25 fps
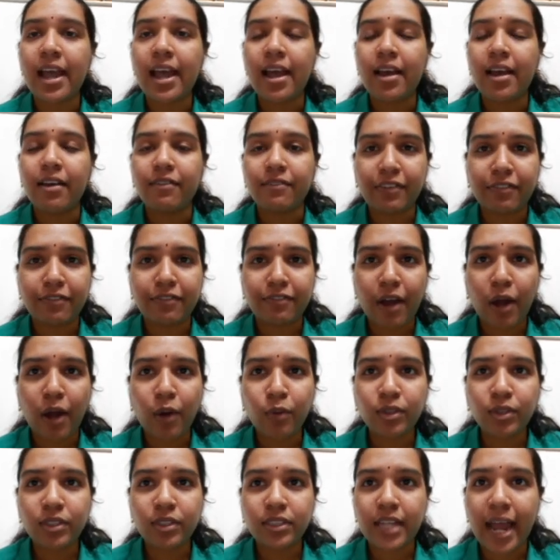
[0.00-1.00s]
We
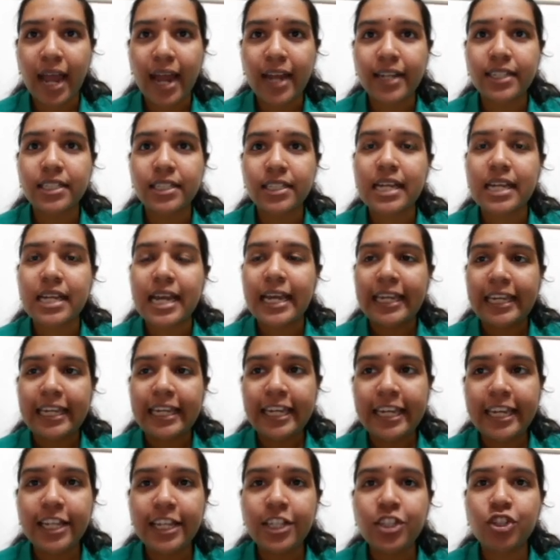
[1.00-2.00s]
found that
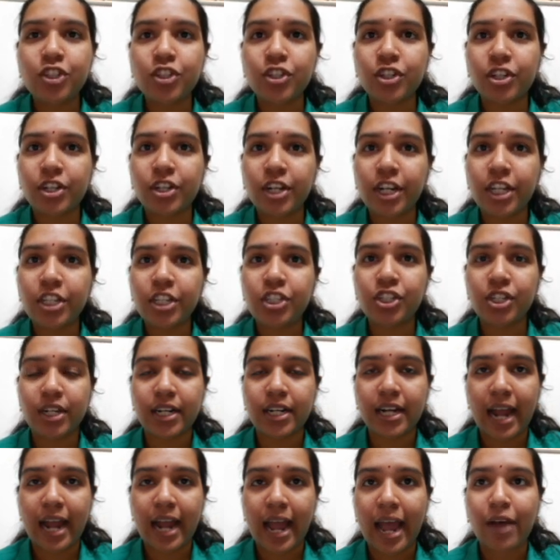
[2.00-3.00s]
each
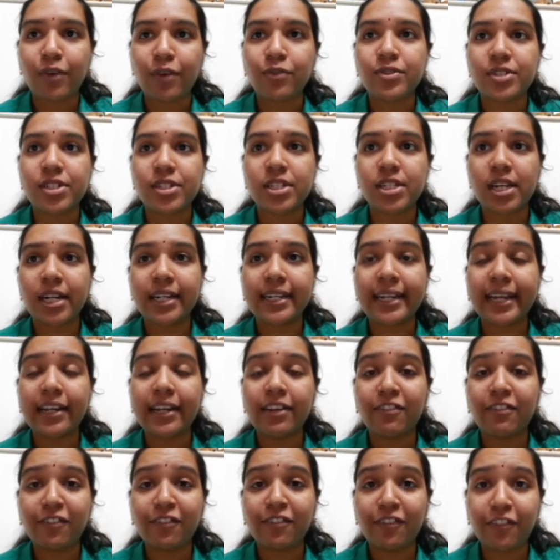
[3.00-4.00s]
creature have
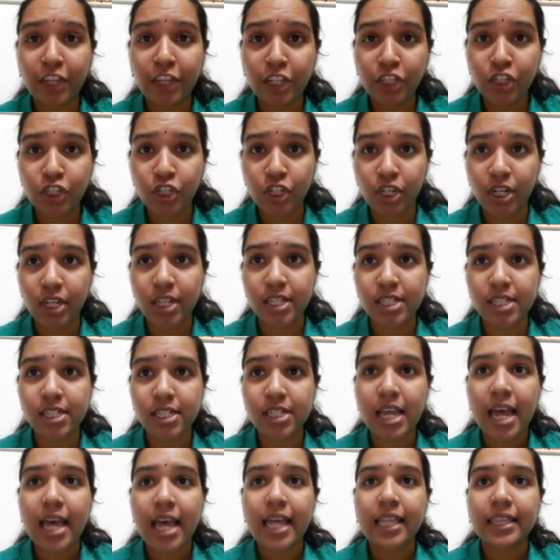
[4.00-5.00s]
certain features